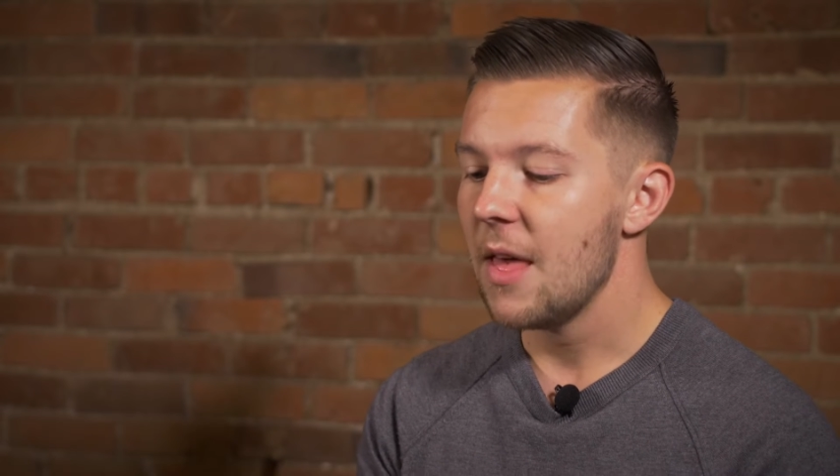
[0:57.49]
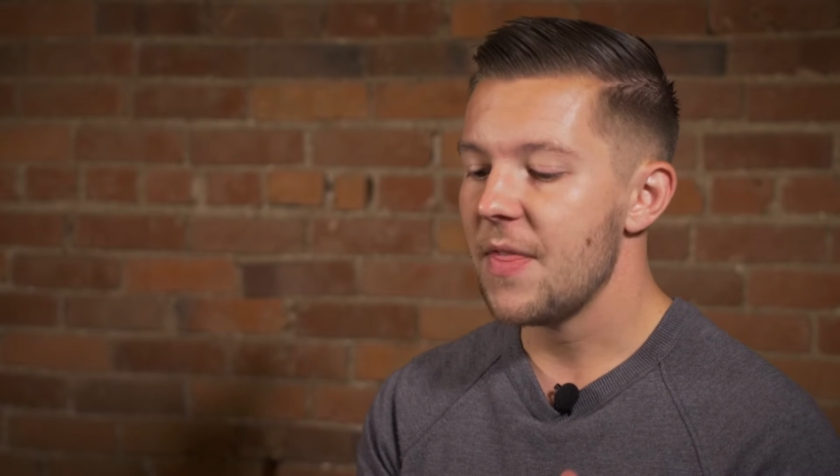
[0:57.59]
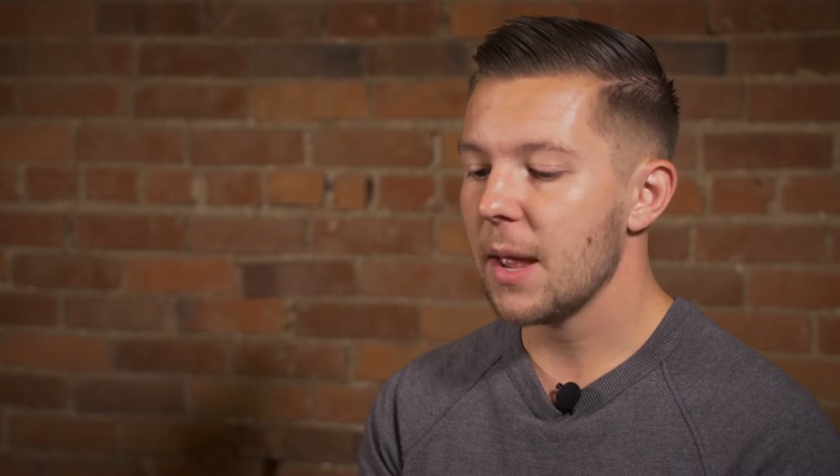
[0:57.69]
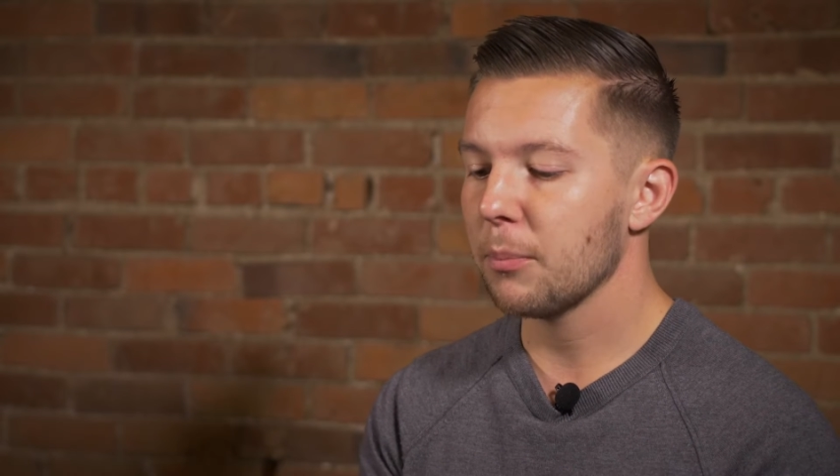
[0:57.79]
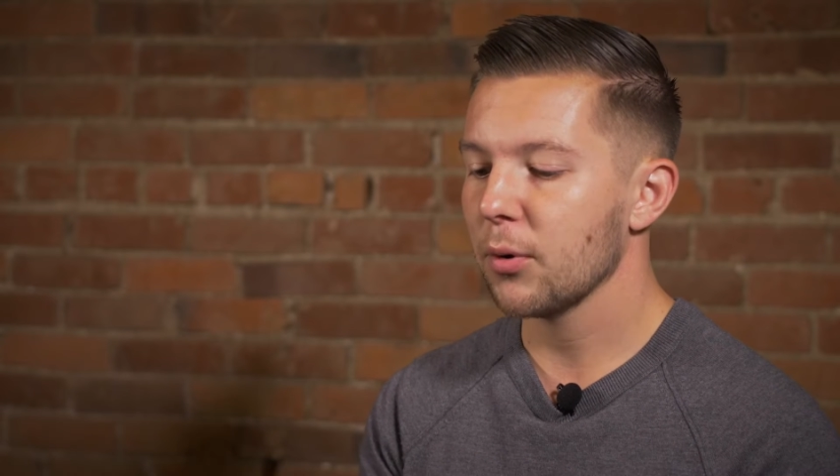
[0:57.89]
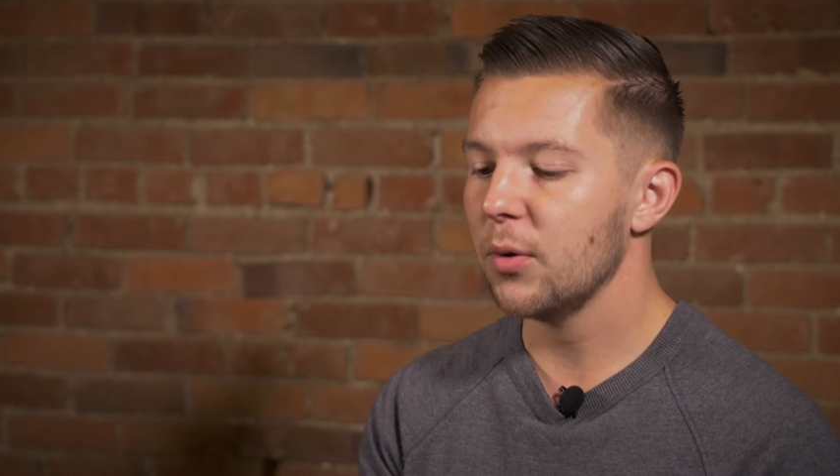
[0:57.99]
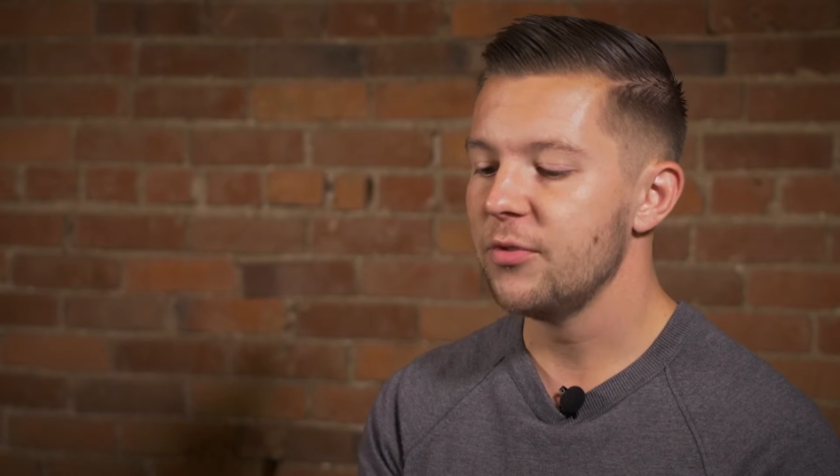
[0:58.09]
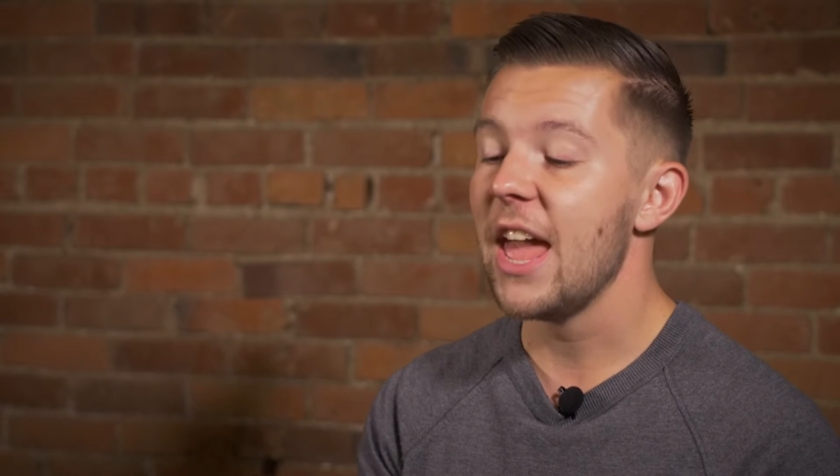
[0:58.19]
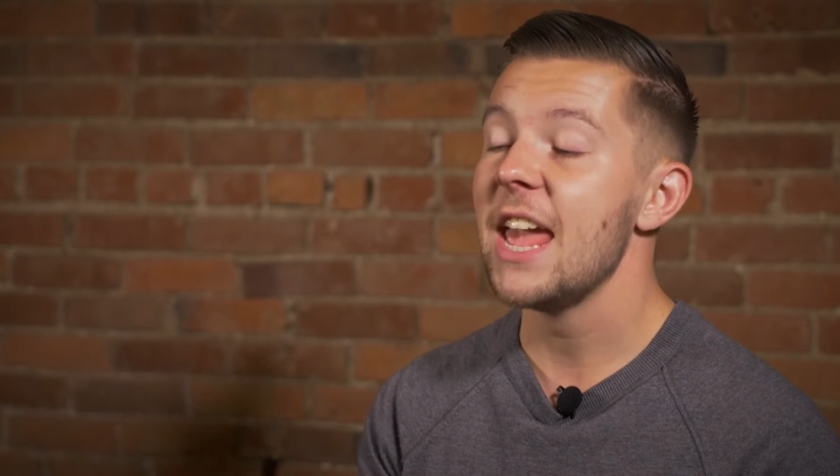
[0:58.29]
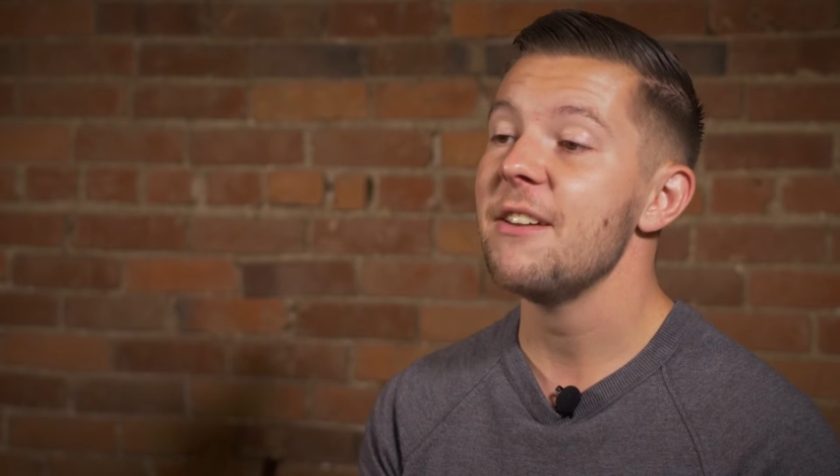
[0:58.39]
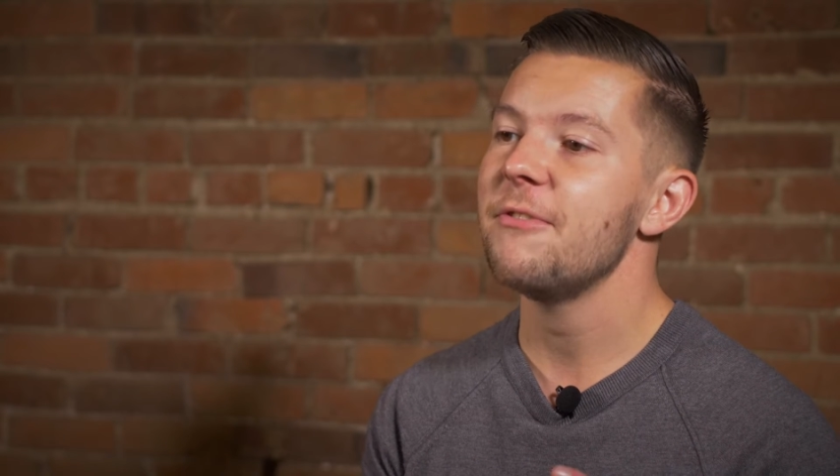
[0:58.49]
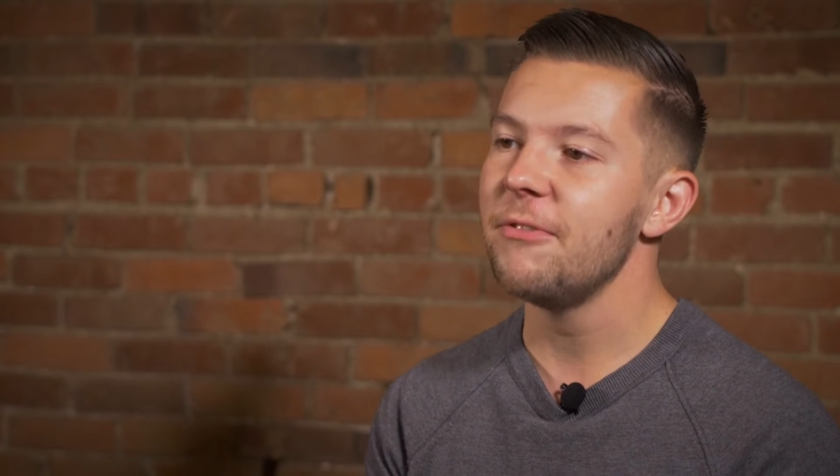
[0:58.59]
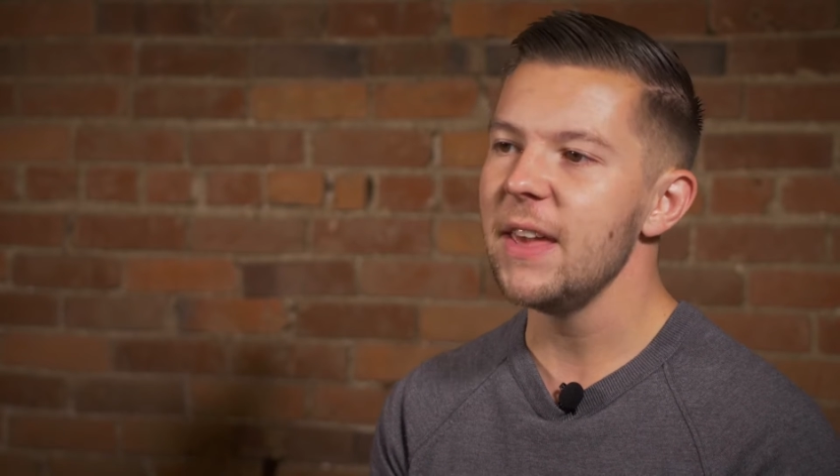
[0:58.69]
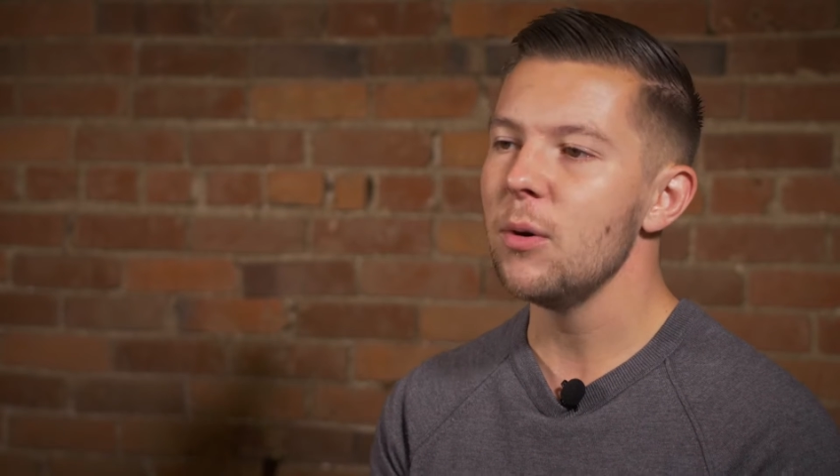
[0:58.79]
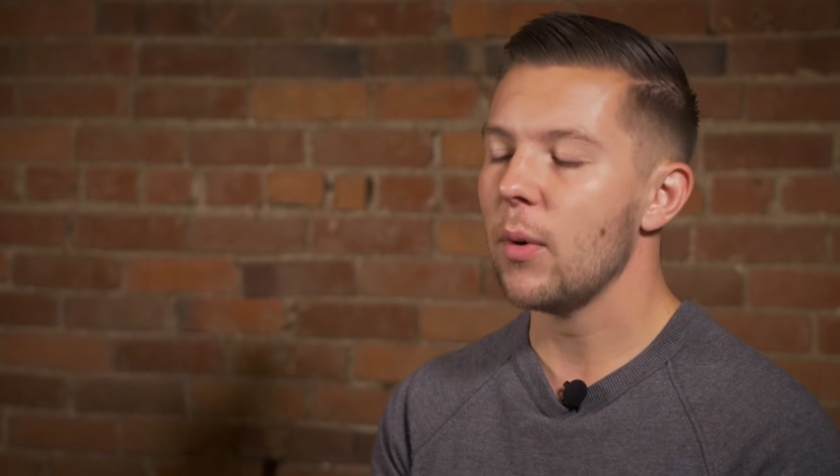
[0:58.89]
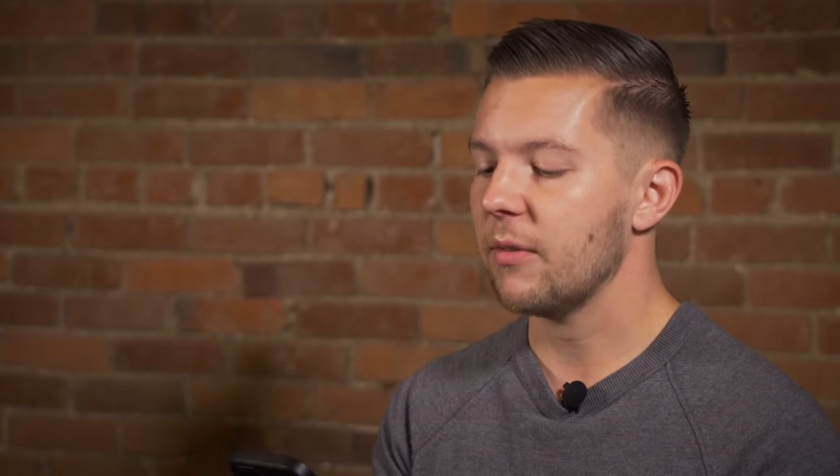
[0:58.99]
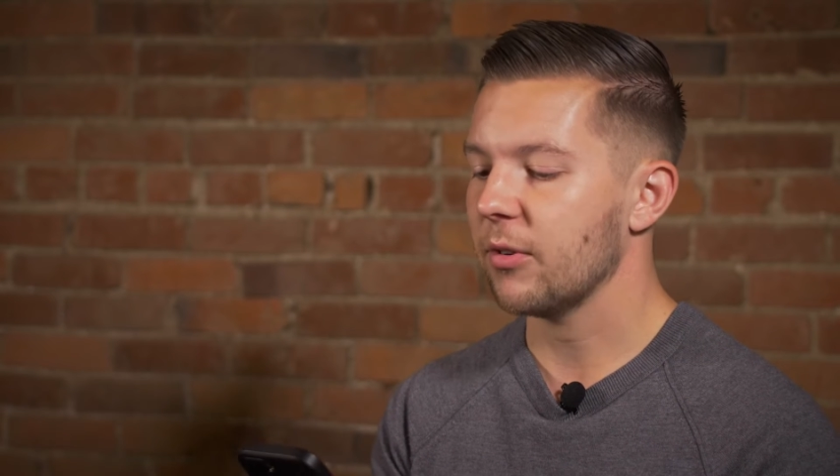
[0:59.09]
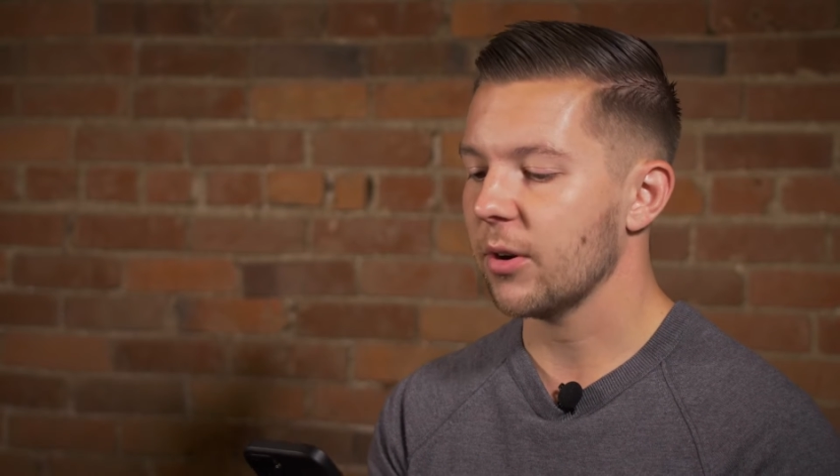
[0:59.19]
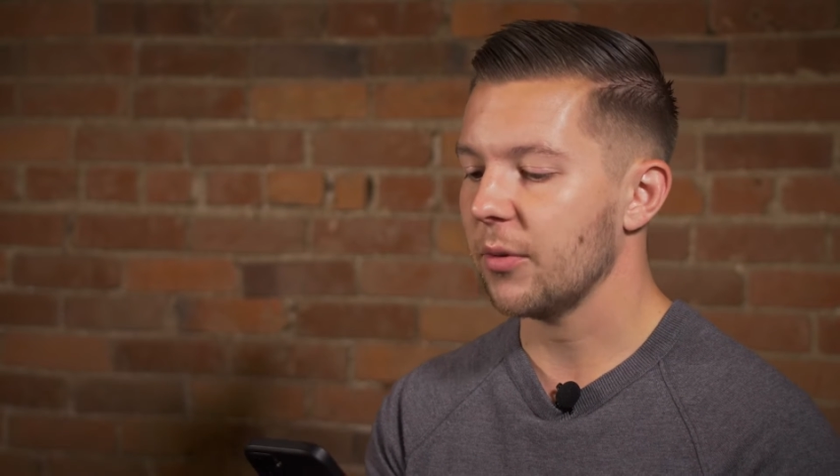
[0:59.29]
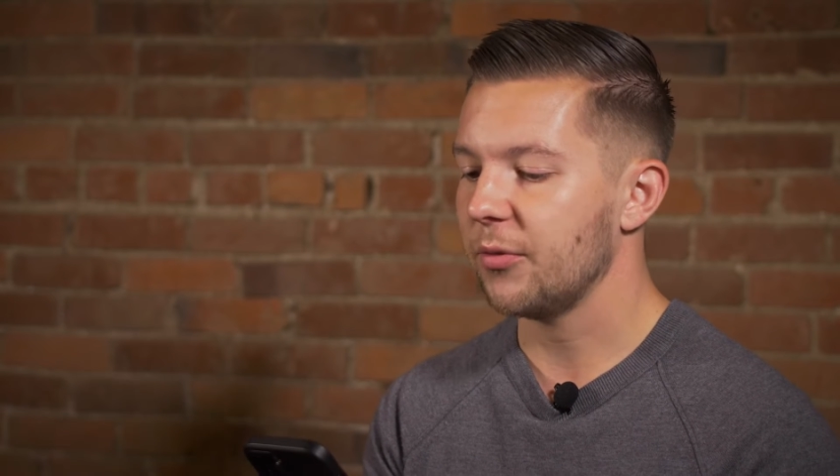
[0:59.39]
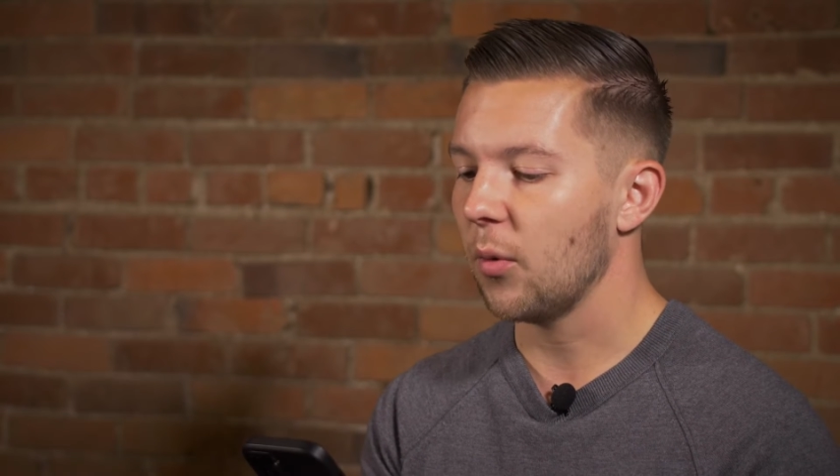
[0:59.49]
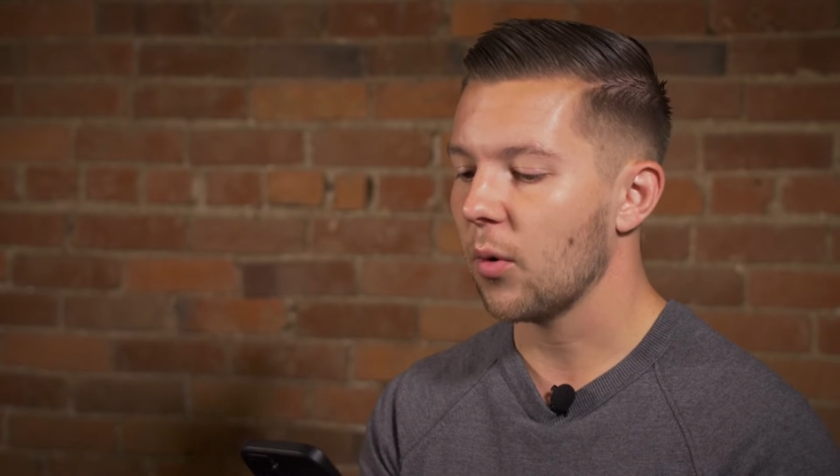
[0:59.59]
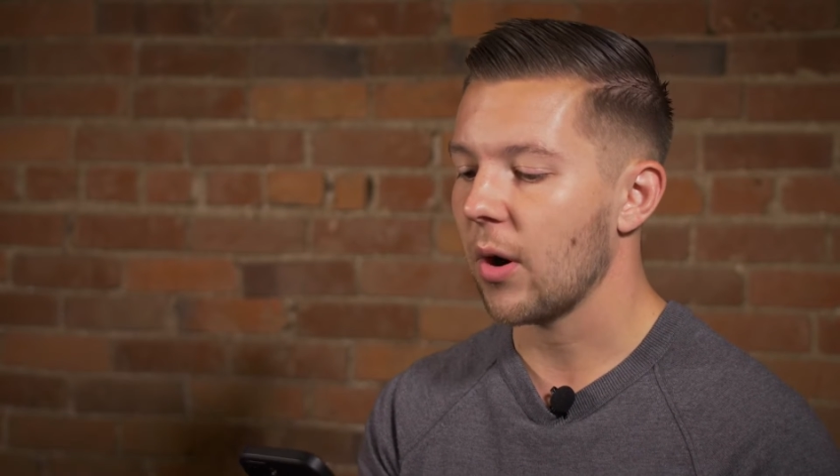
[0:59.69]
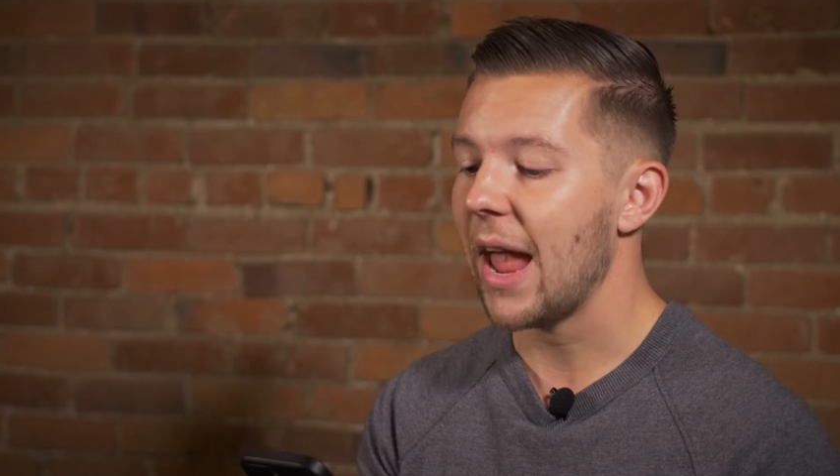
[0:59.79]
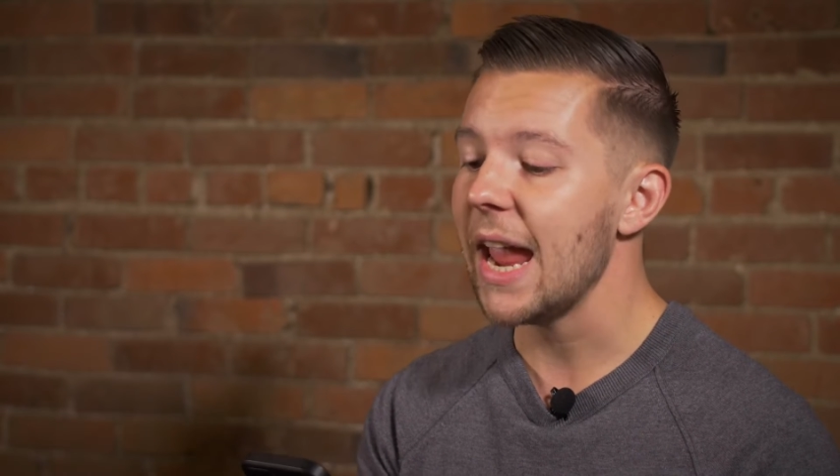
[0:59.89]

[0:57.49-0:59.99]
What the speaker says: They approved a fee waiver for